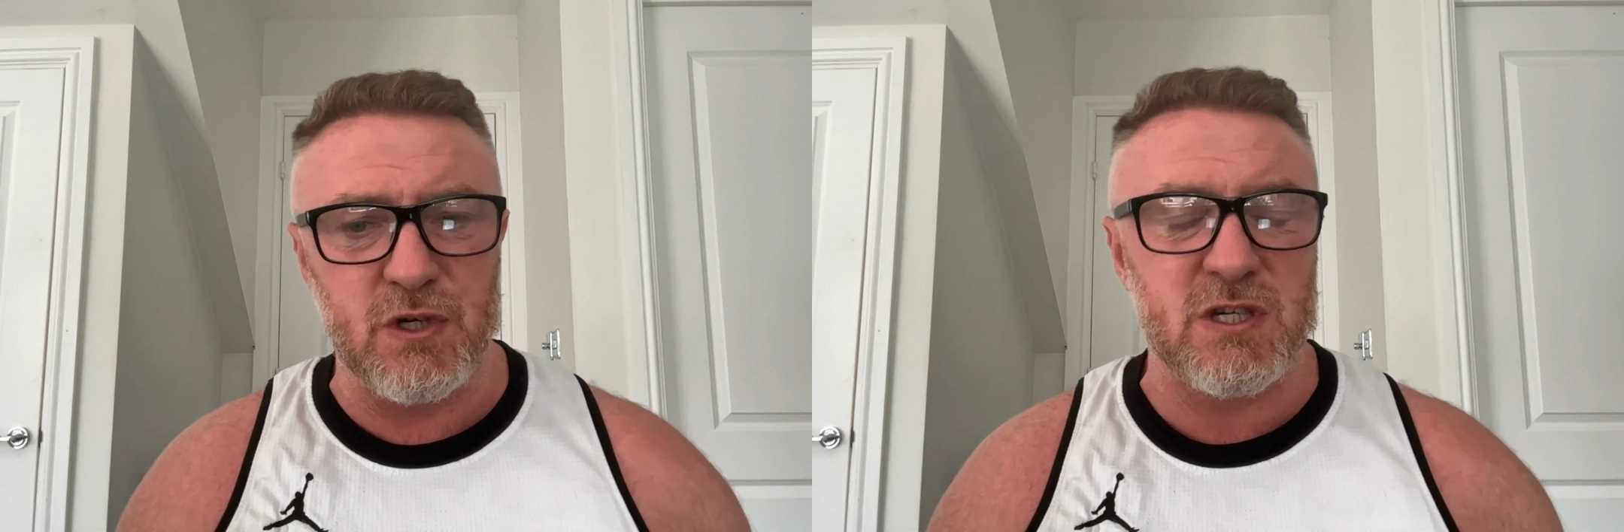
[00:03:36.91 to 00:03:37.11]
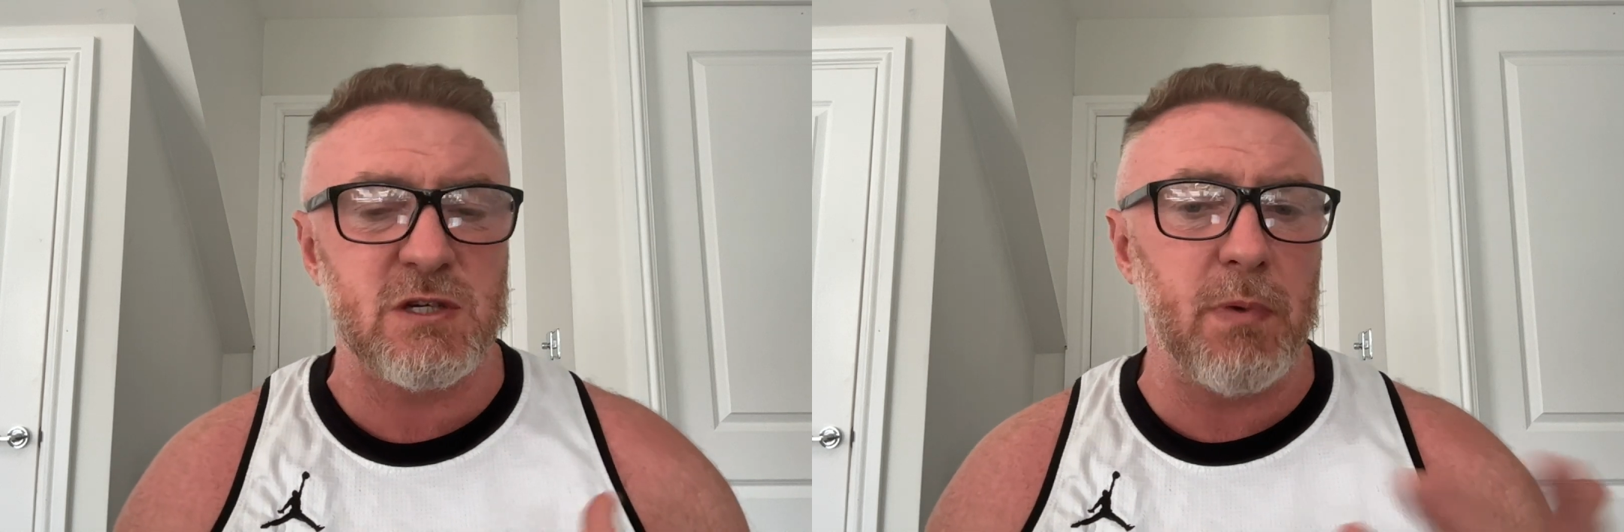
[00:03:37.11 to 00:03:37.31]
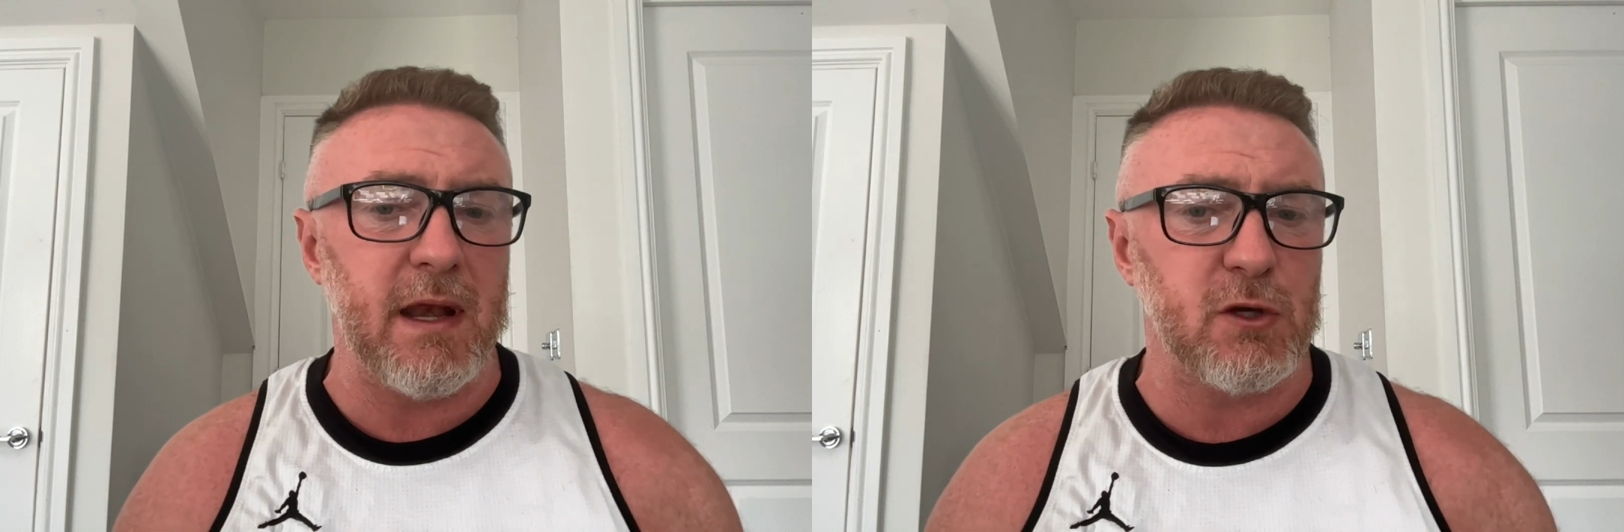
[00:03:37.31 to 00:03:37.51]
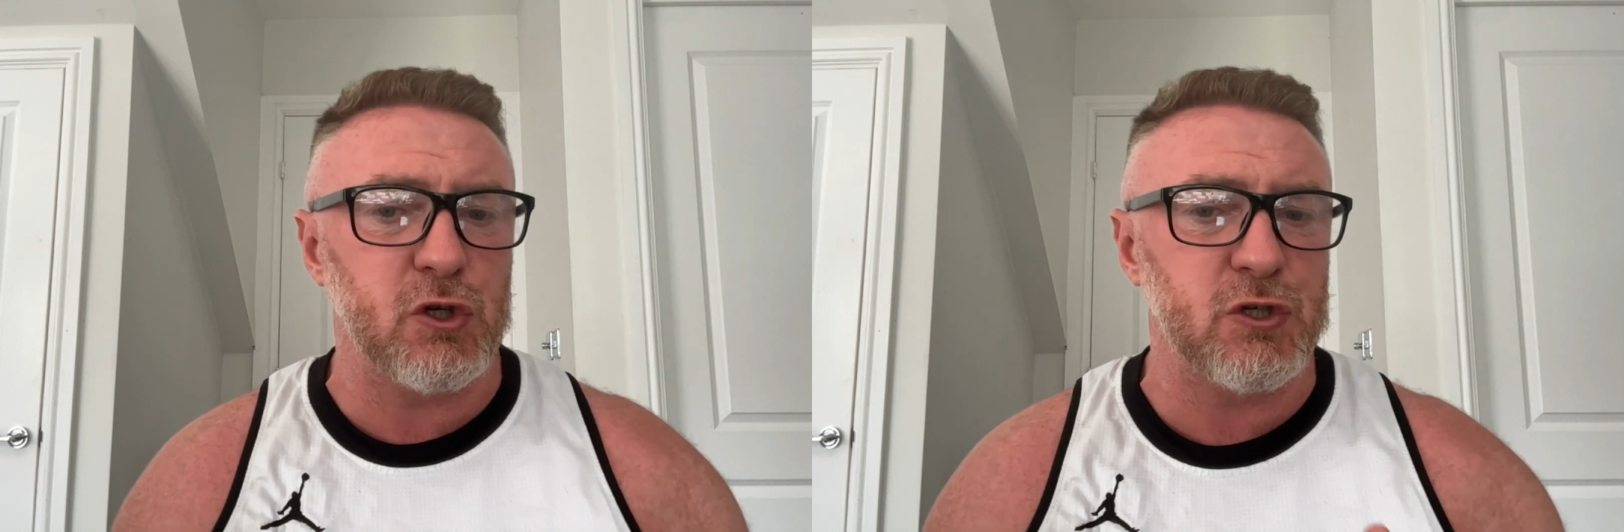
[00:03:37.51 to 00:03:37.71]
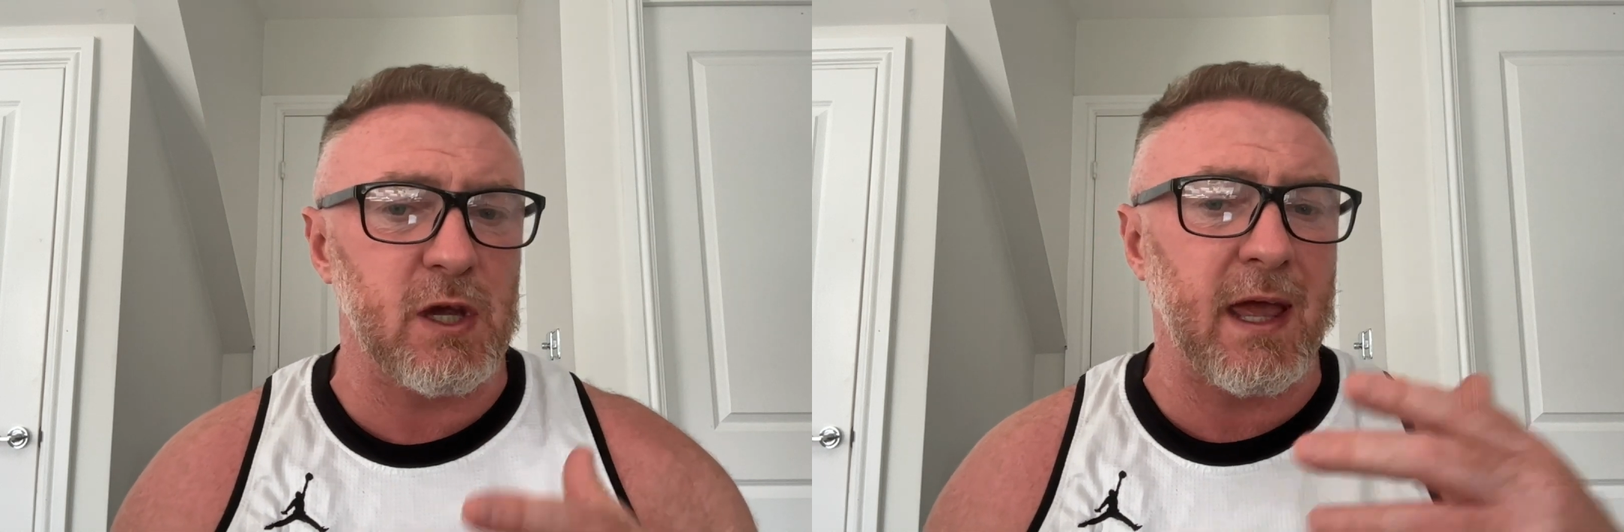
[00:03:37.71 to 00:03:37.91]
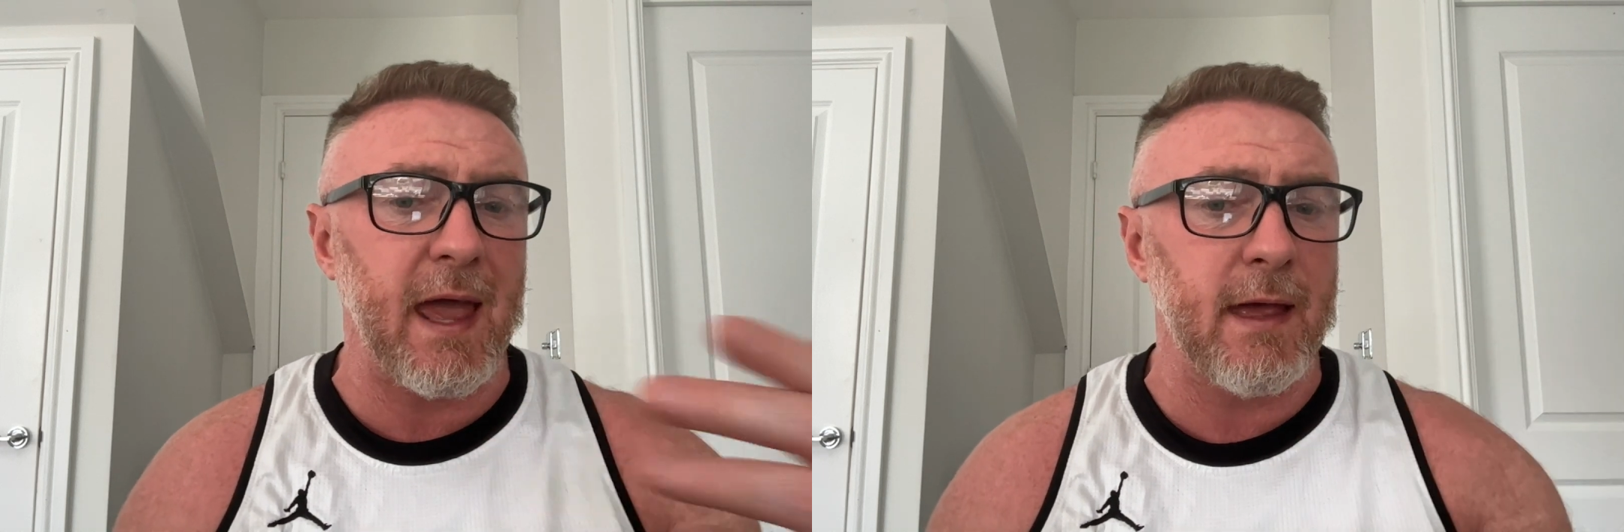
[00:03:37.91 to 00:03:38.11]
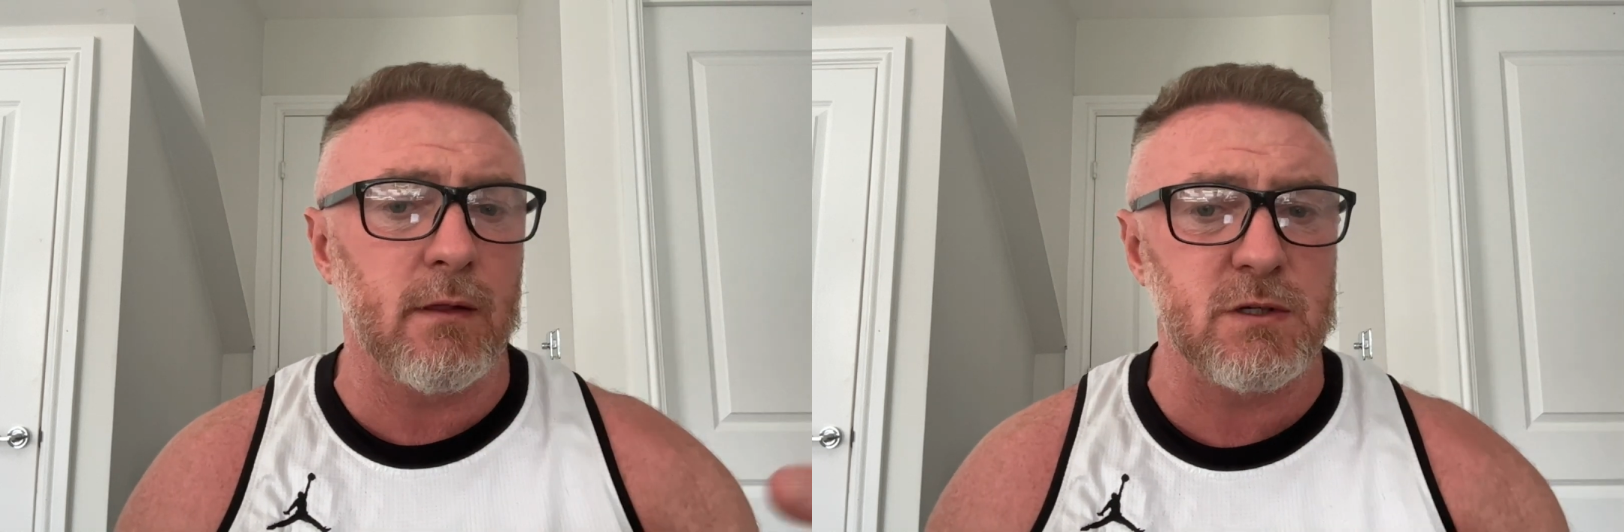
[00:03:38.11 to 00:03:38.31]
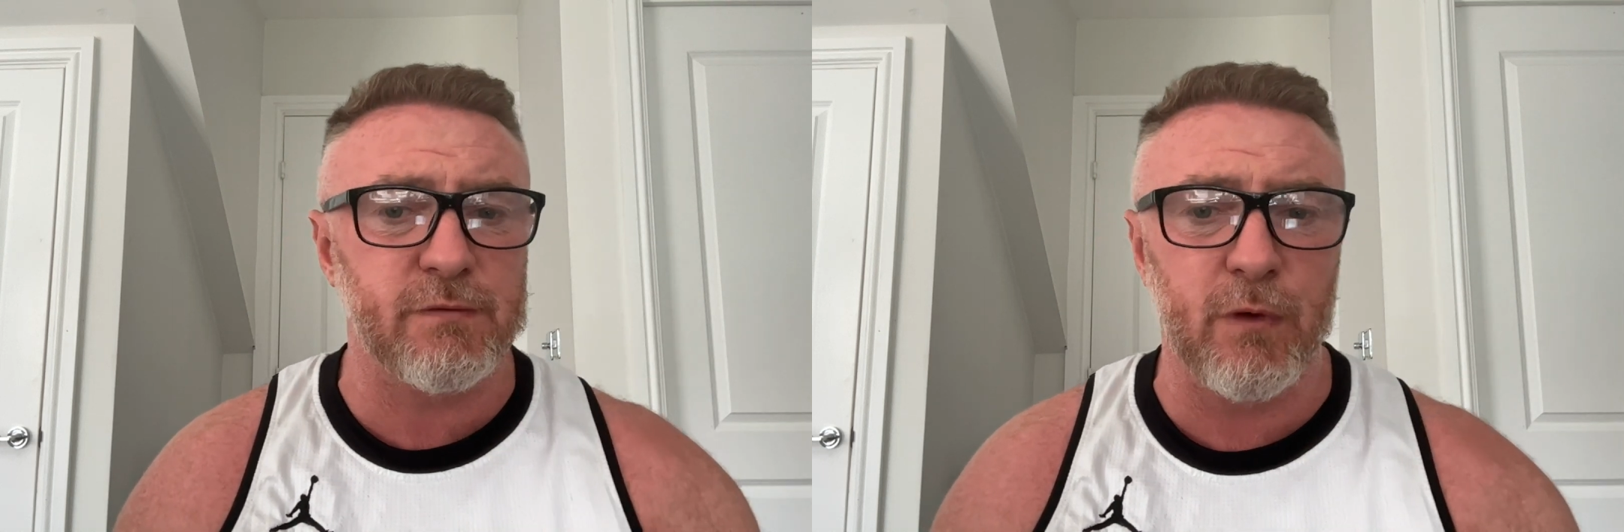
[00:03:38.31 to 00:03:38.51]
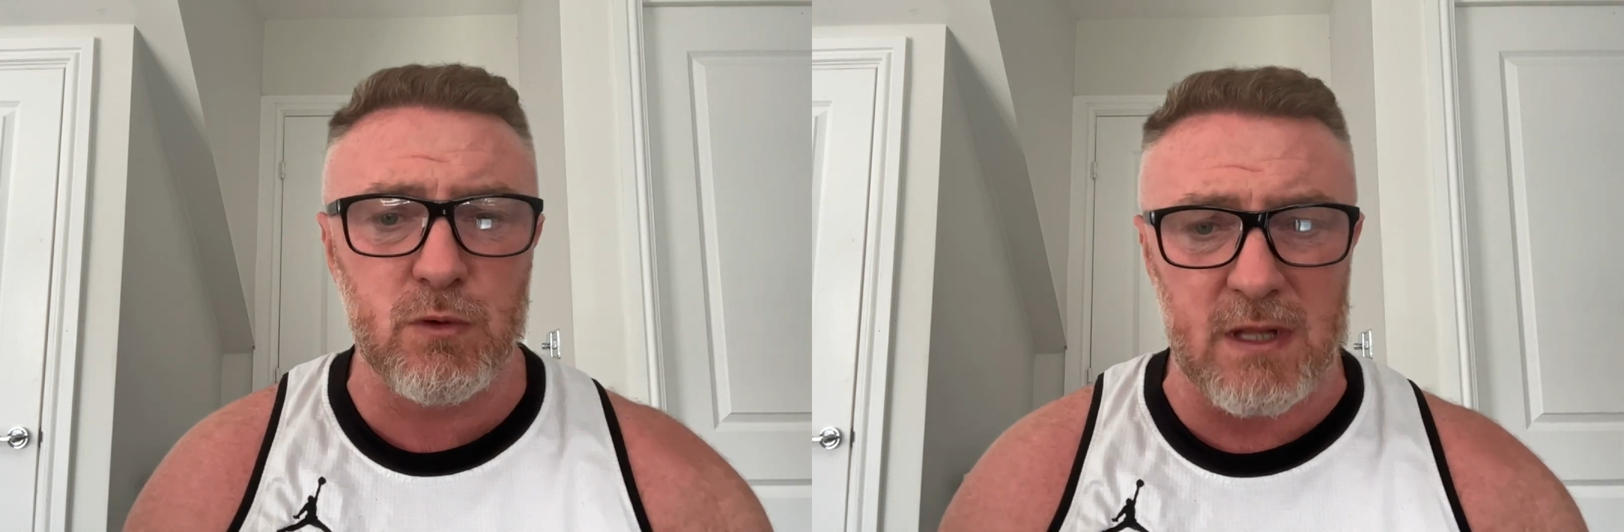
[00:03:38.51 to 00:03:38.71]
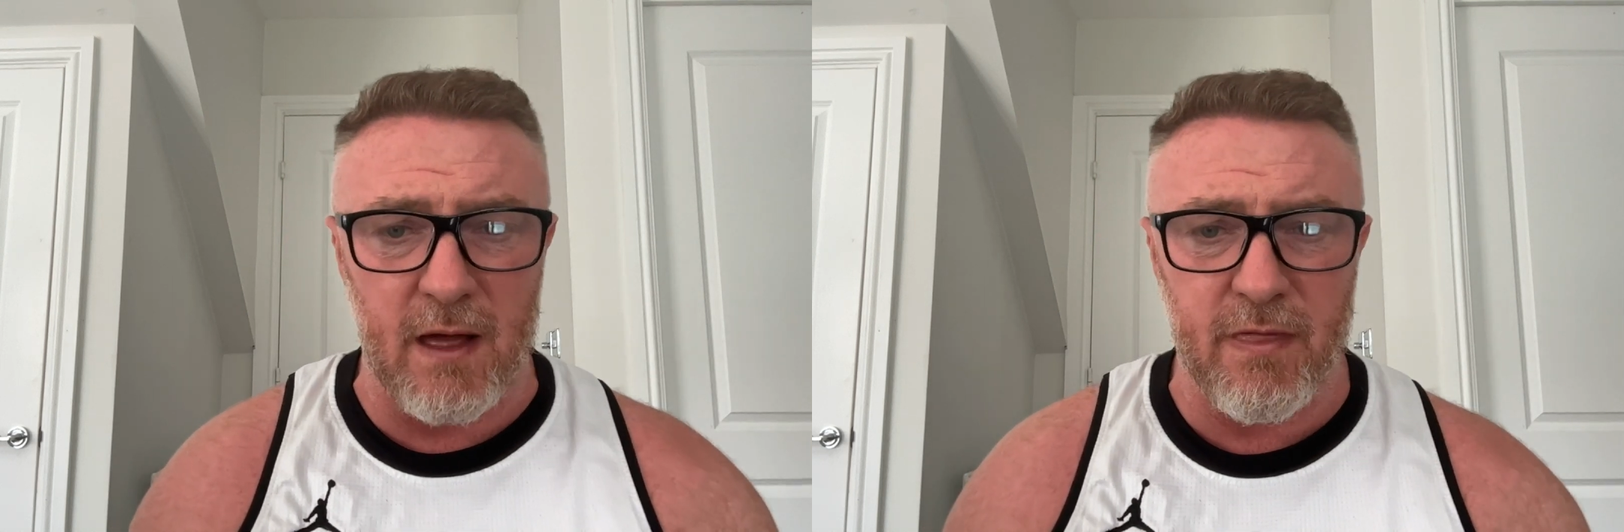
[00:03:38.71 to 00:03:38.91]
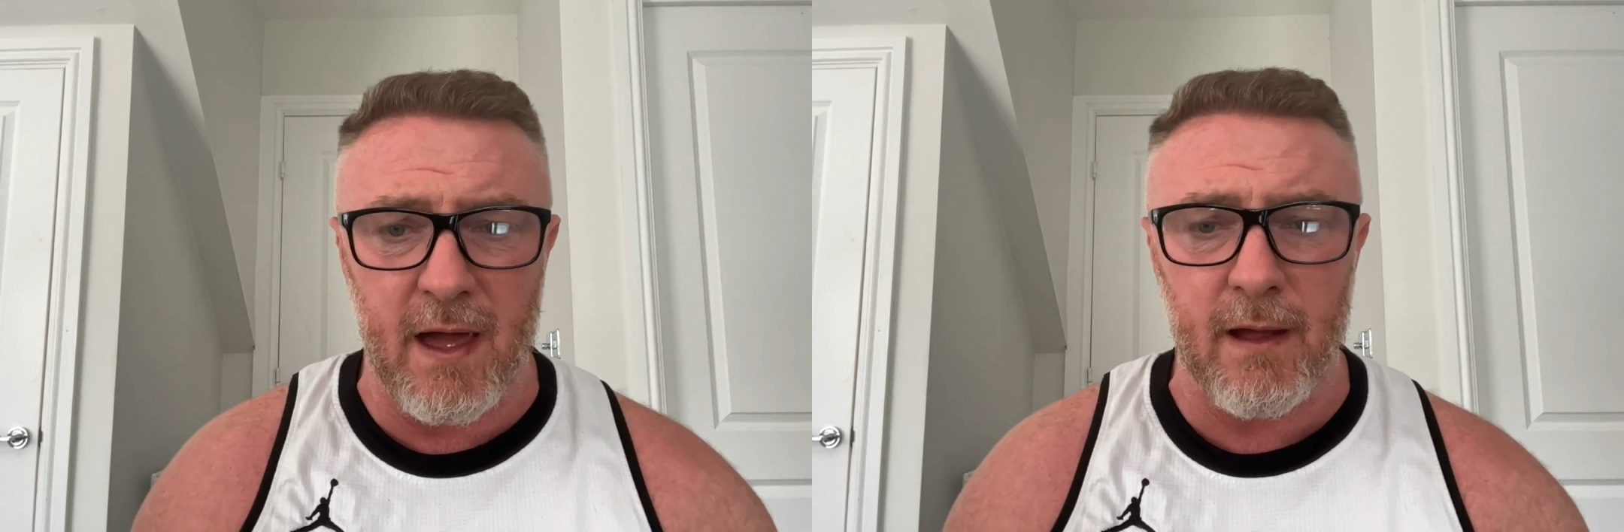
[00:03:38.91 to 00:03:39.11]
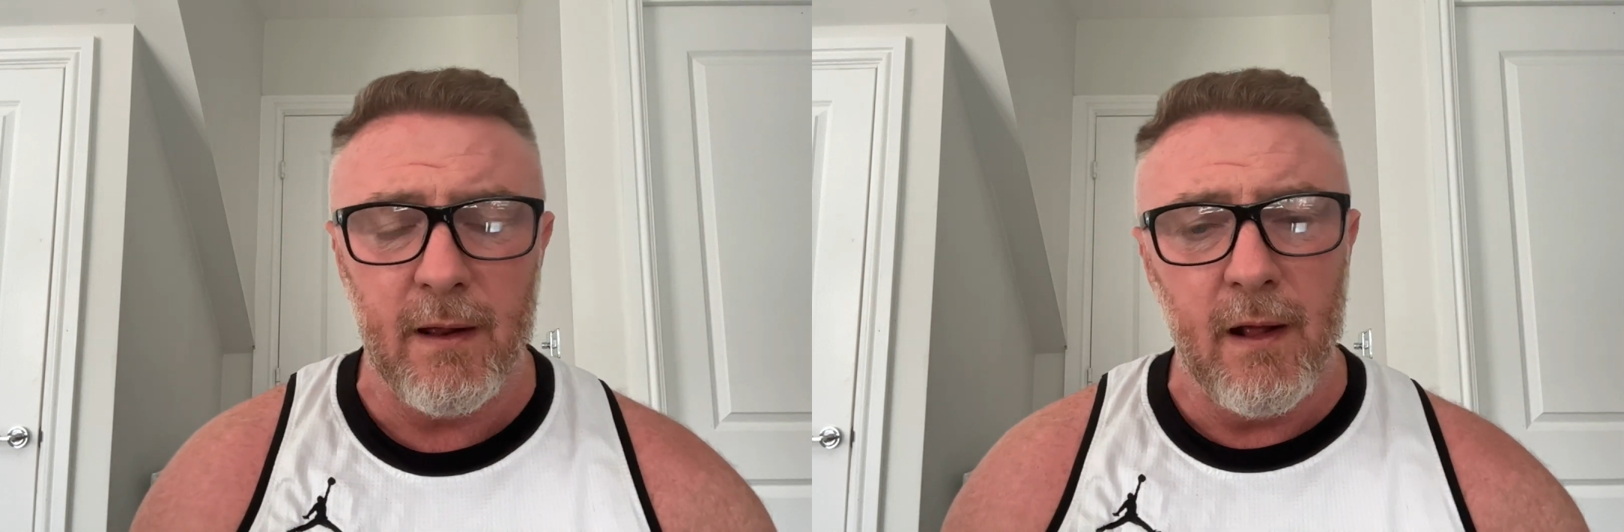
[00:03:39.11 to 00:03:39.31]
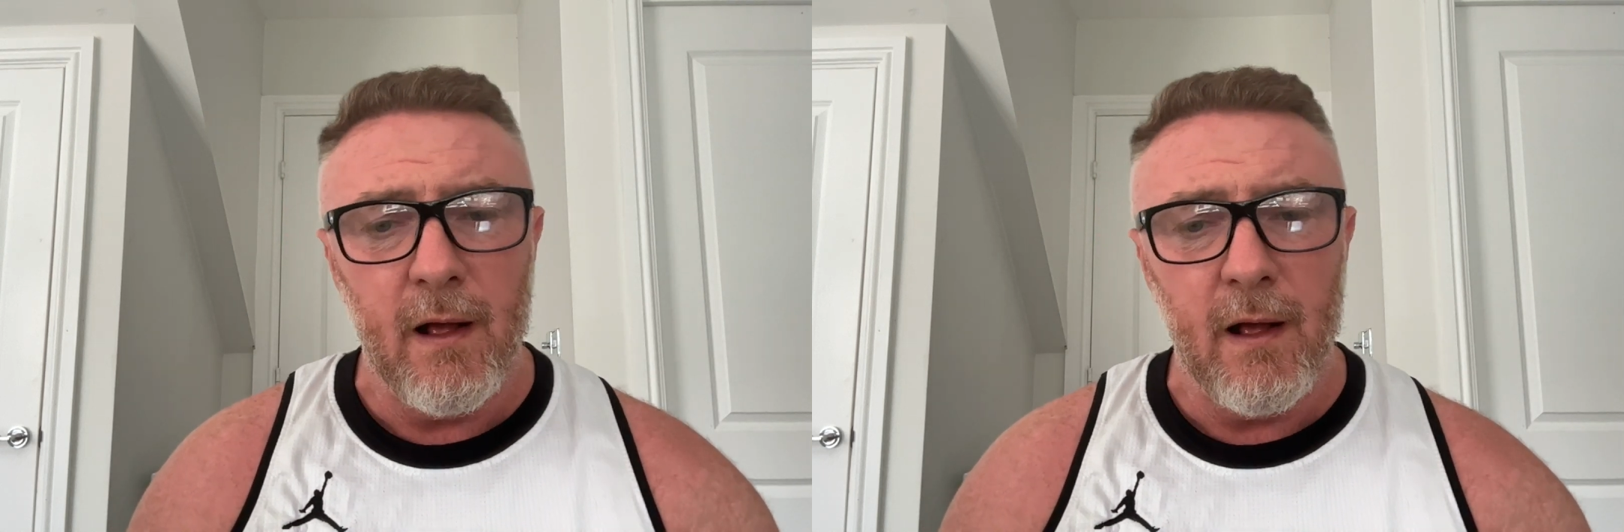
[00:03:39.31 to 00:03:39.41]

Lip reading: your spinaches, your kales, foods like that.